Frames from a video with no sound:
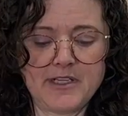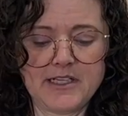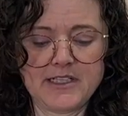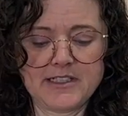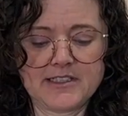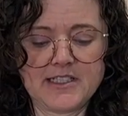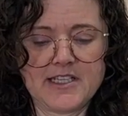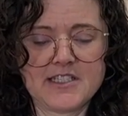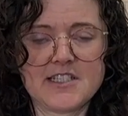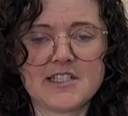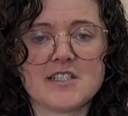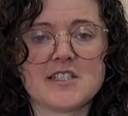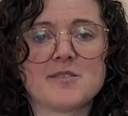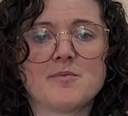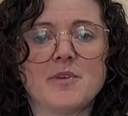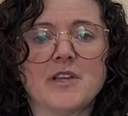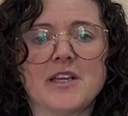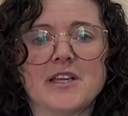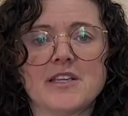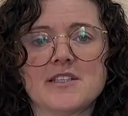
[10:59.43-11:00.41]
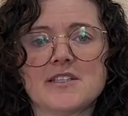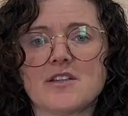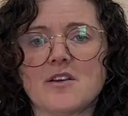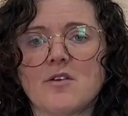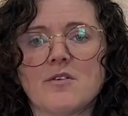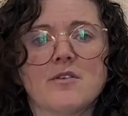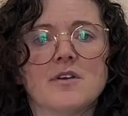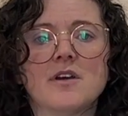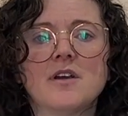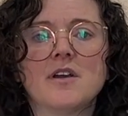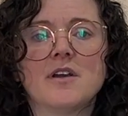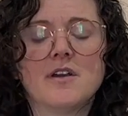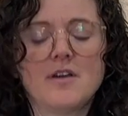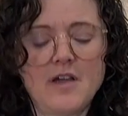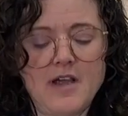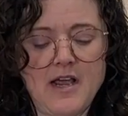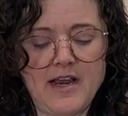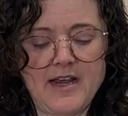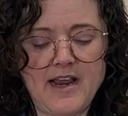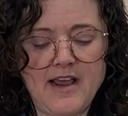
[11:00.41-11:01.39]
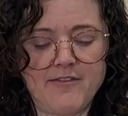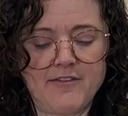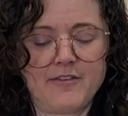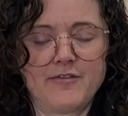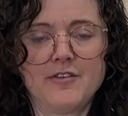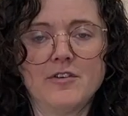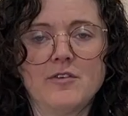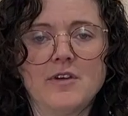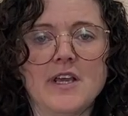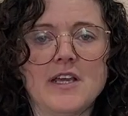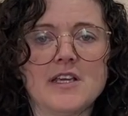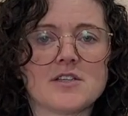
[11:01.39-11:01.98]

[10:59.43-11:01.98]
like this and split it, so I'd have a few days